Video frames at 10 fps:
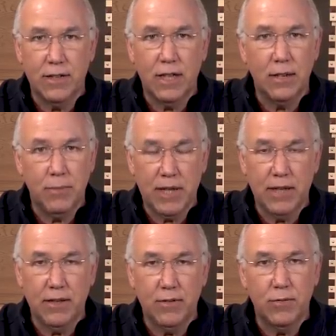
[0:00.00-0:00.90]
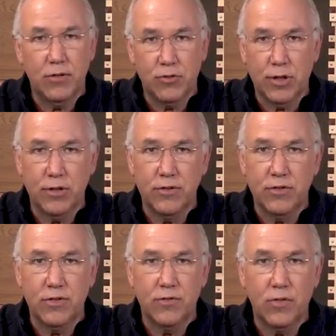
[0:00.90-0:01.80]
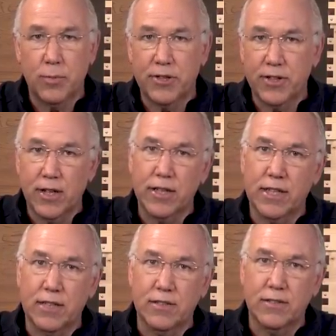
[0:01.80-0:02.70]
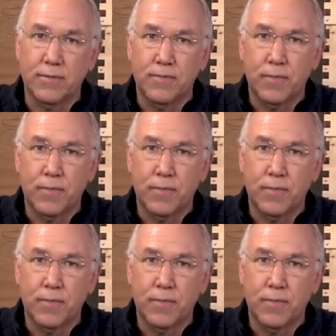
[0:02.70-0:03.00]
and mate with drones from other colonies.